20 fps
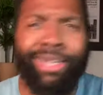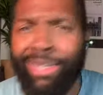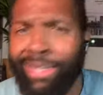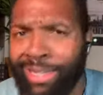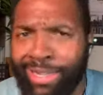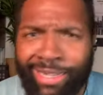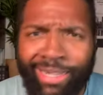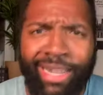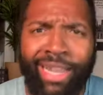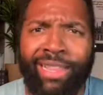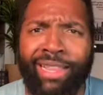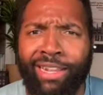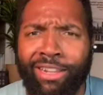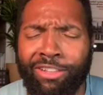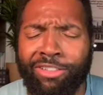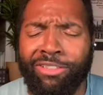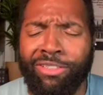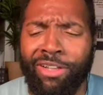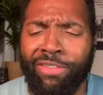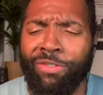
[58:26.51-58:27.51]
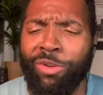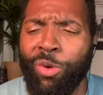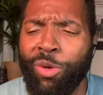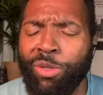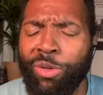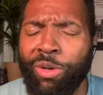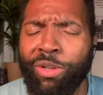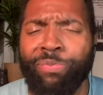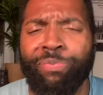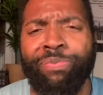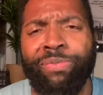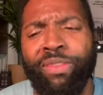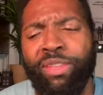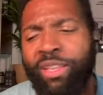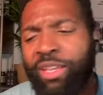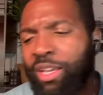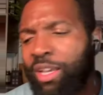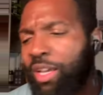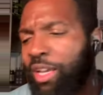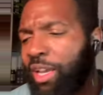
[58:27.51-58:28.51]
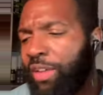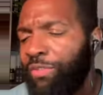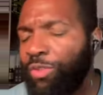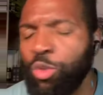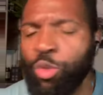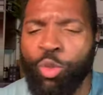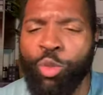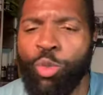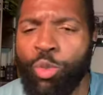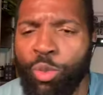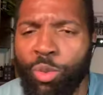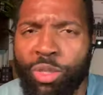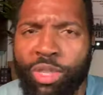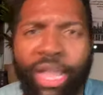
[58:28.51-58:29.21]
If you like the sound of this voice and